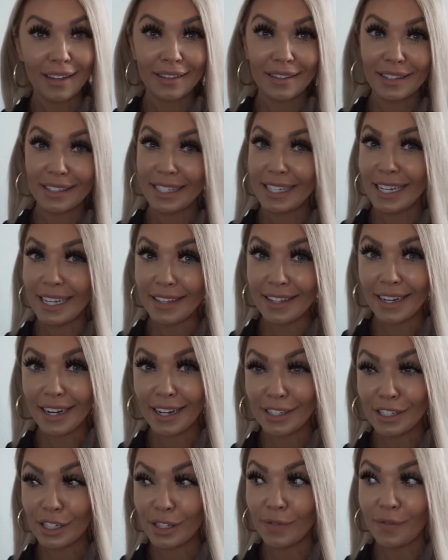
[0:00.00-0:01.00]
The tea that
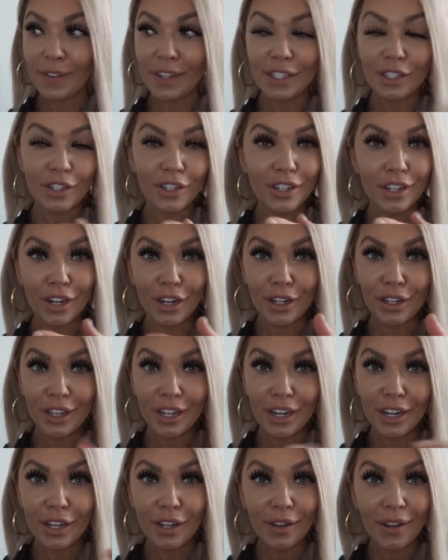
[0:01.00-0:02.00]
I just featured
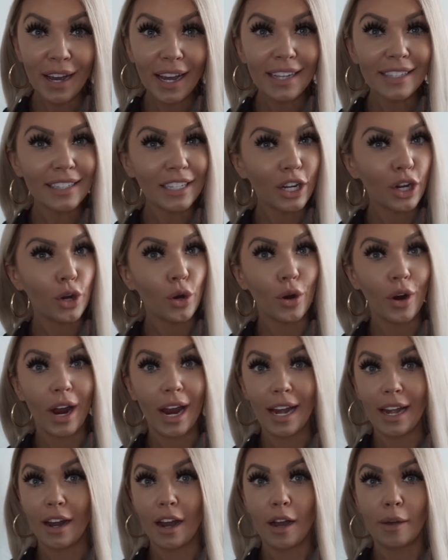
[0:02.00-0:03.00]
earlier, you guys,
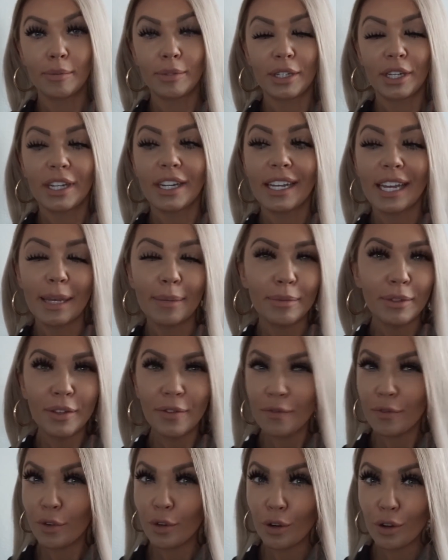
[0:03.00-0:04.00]
great option. It keeps
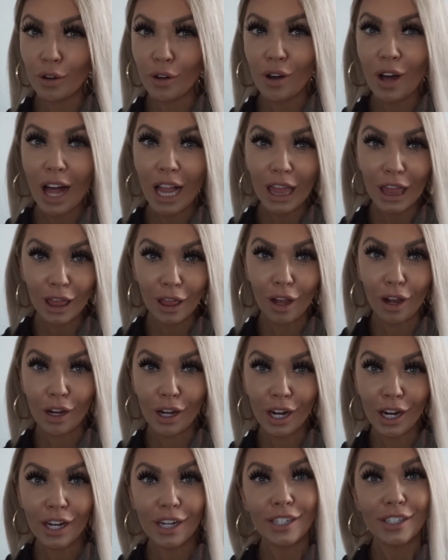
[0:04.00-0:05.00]
you full
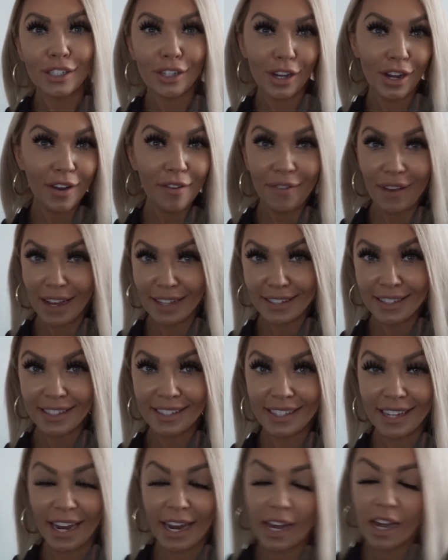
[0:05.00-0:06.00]
longer during your
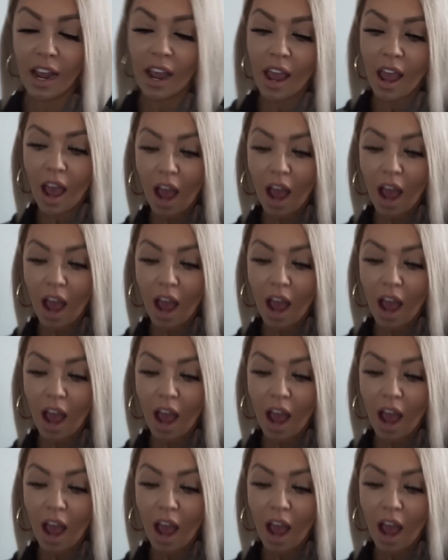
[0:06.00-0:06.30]
fasted state.